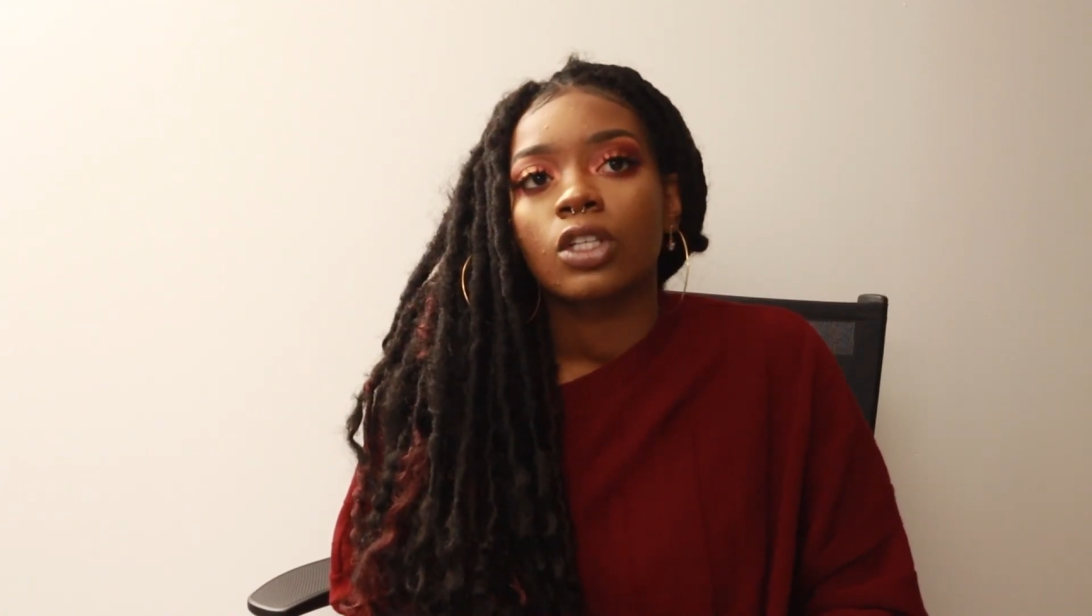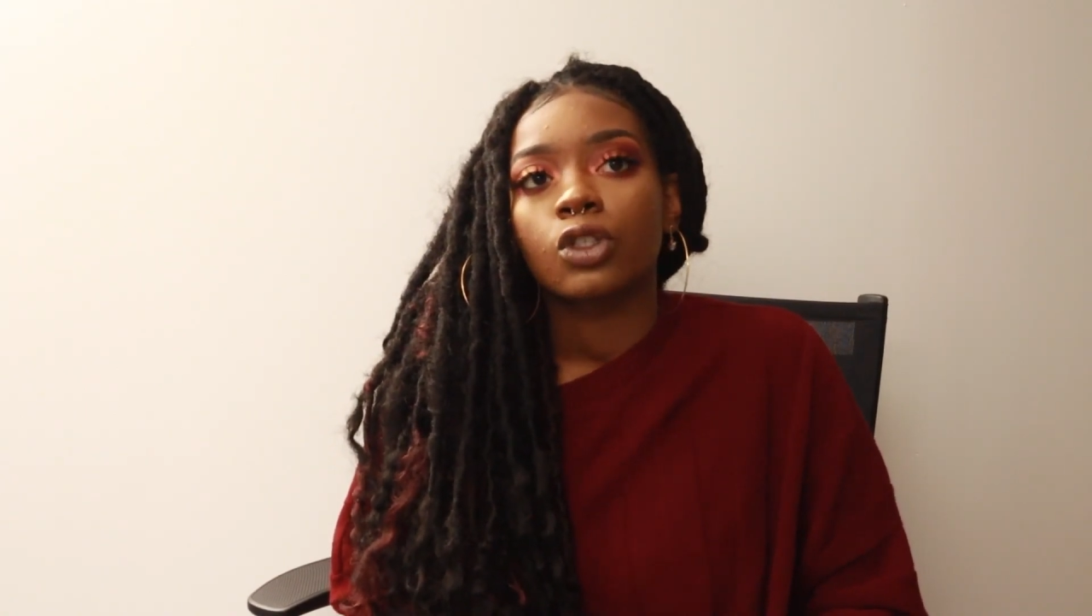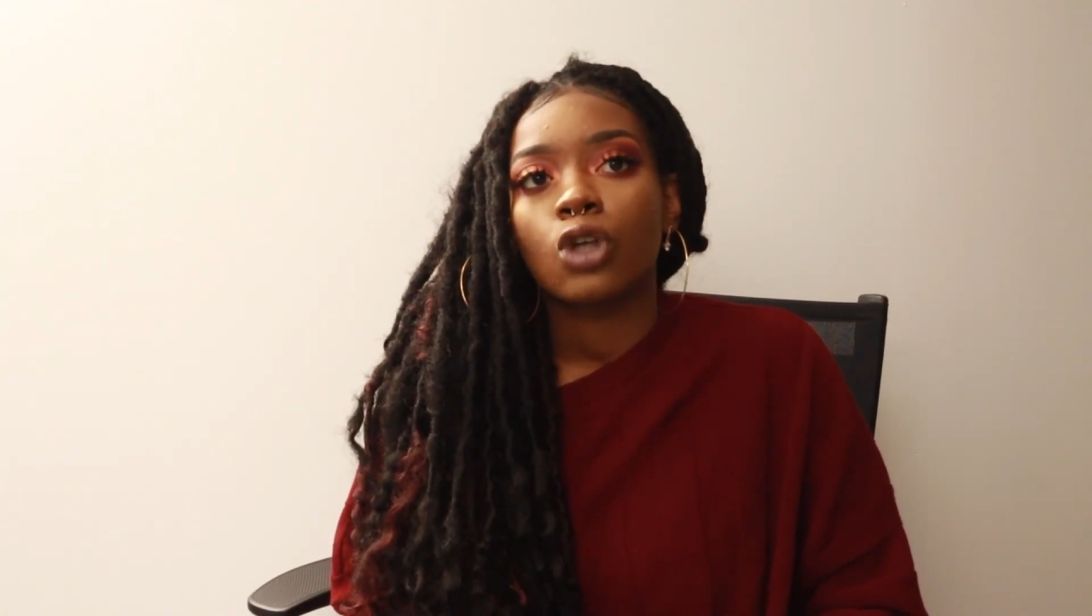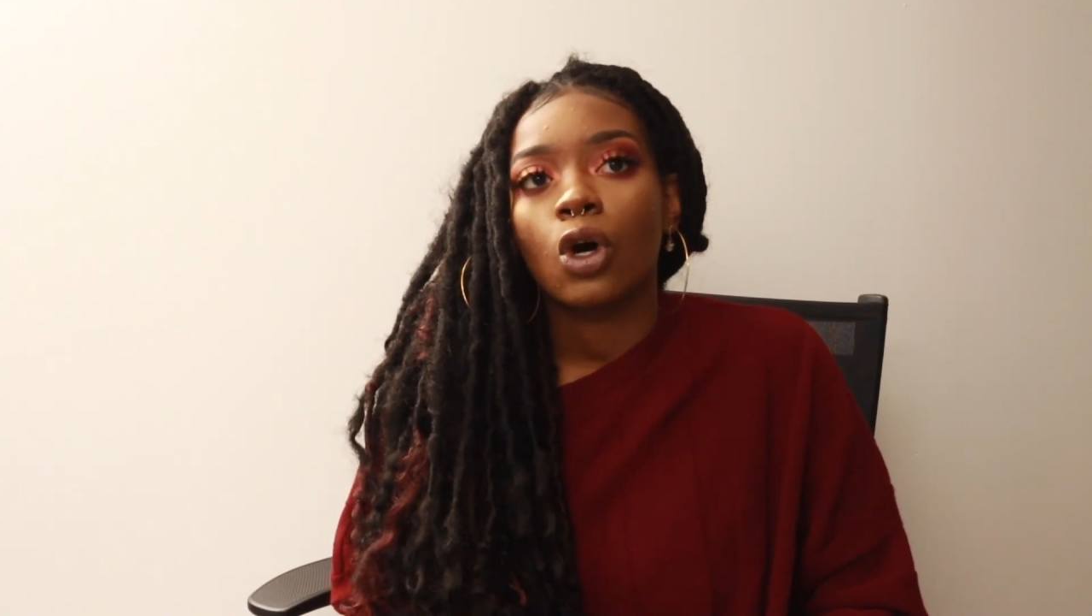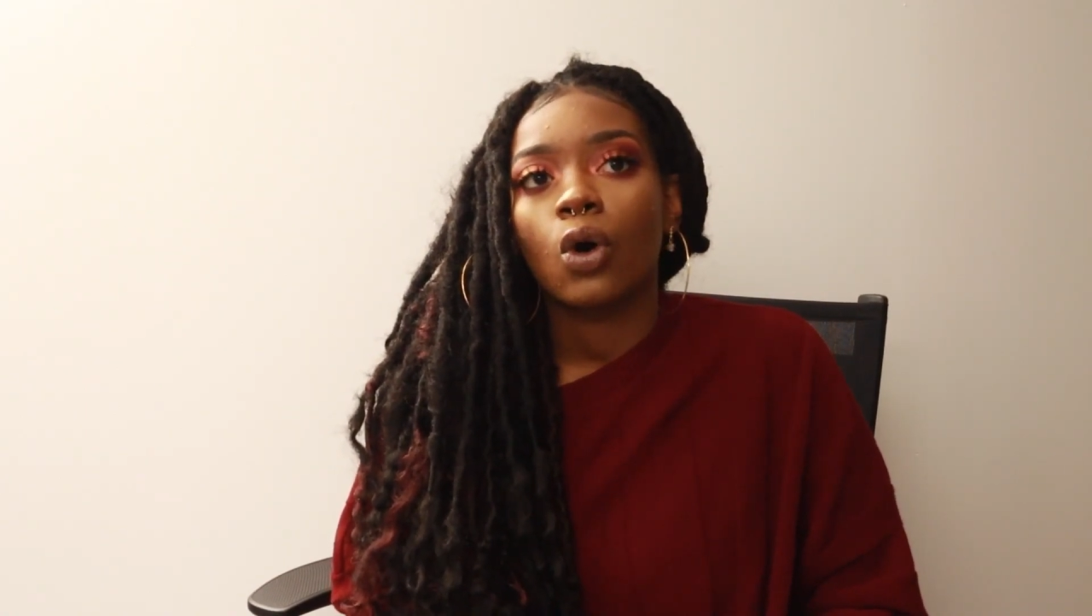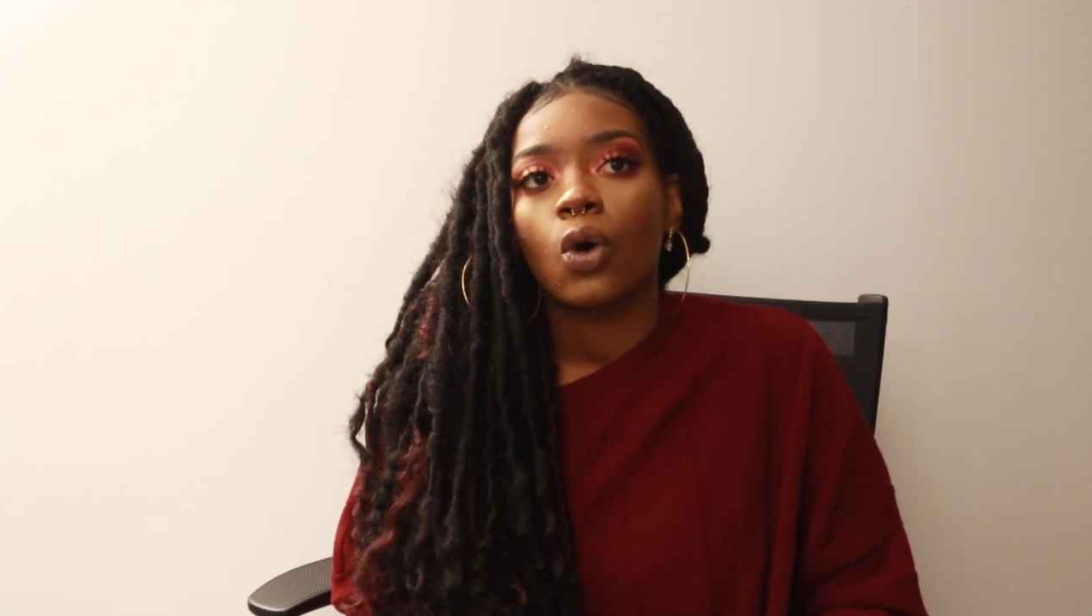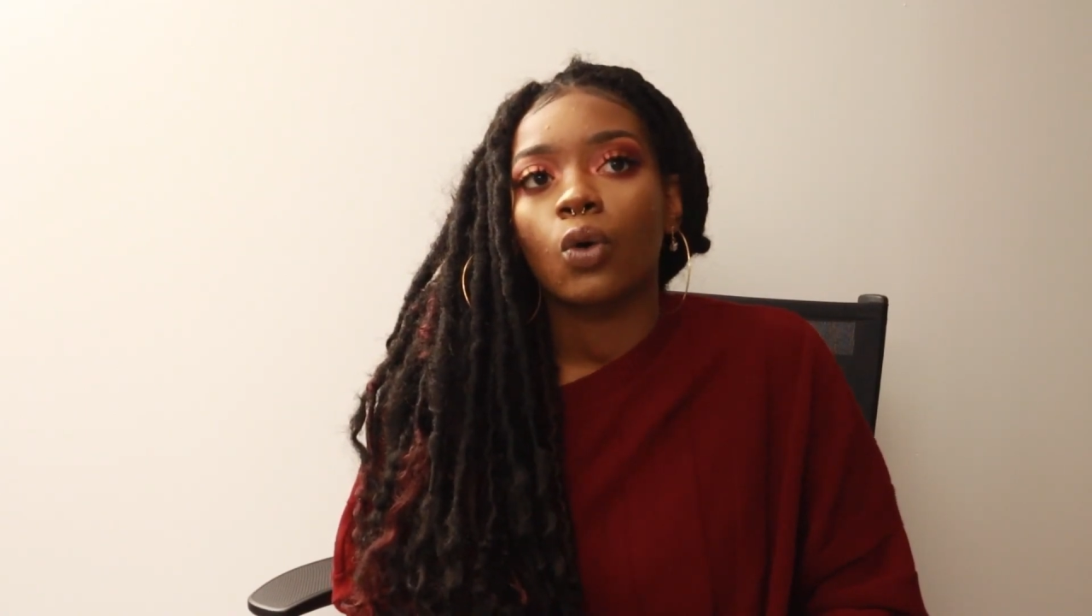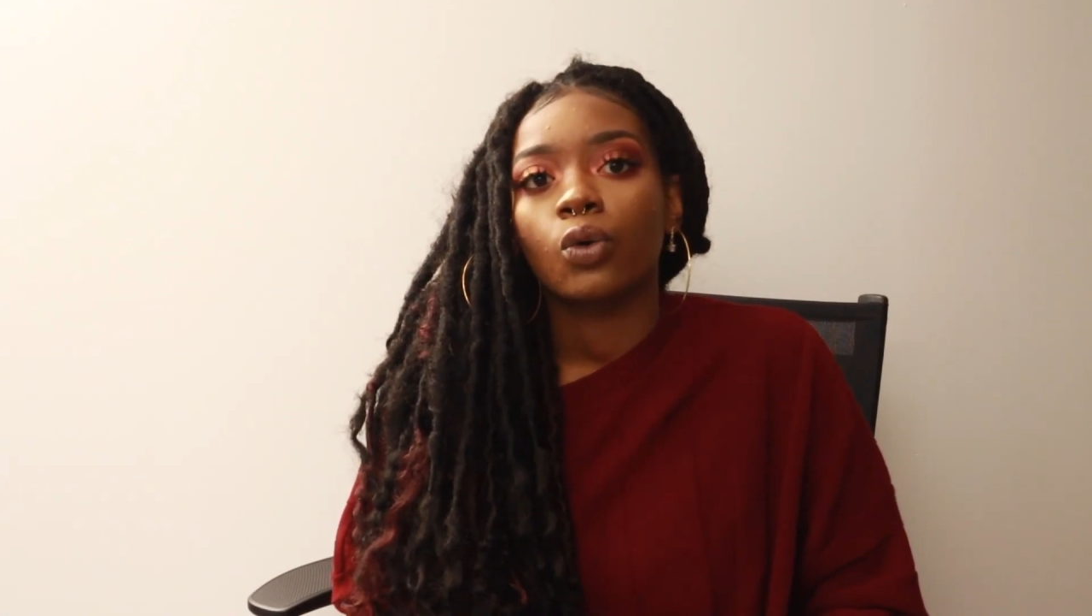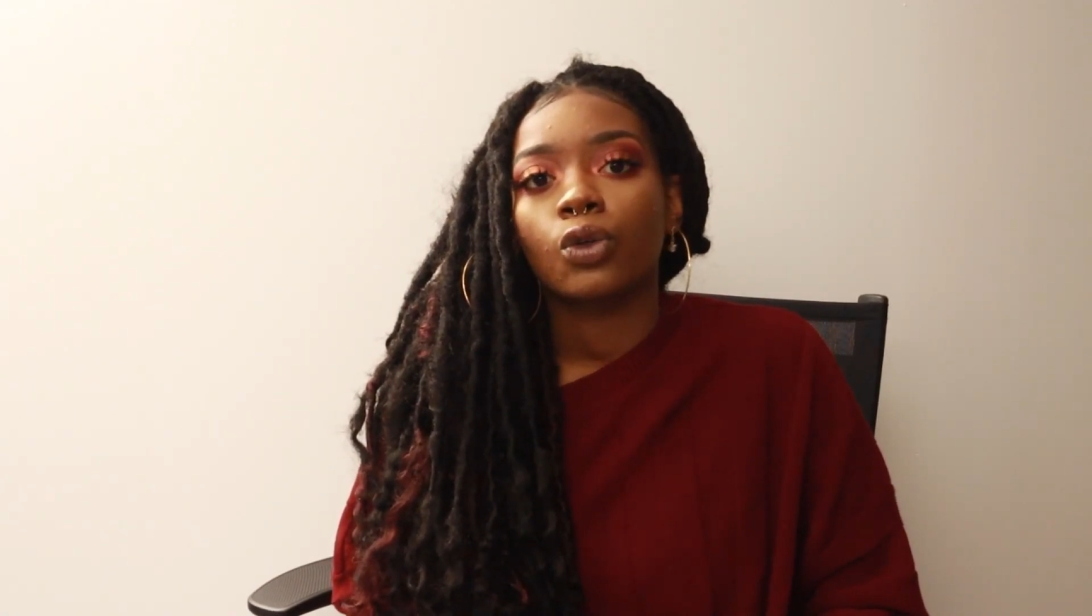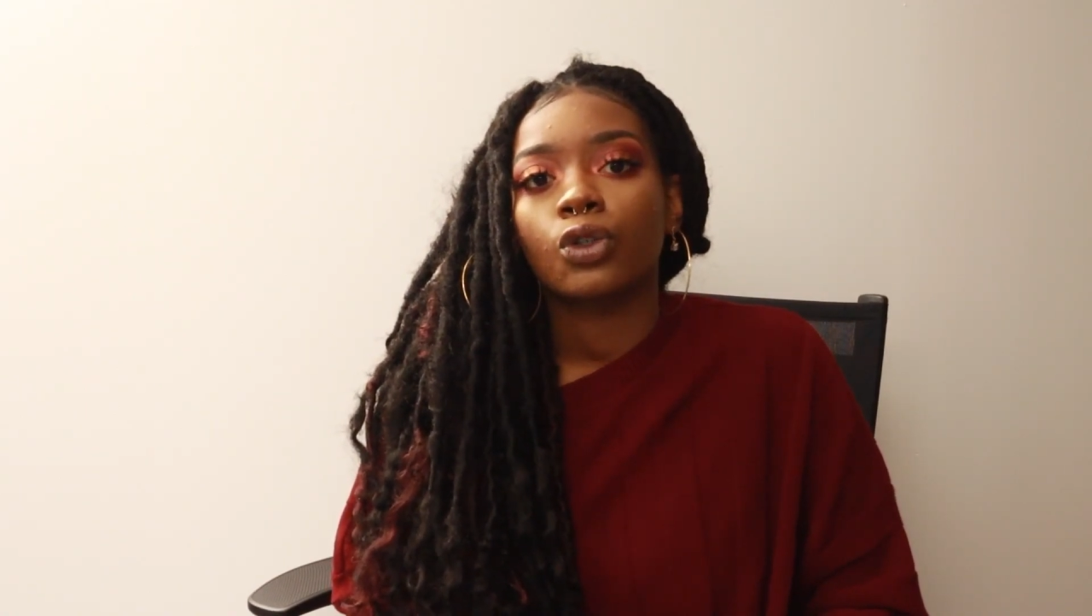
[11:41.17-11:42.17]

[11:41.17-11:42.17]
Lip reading: So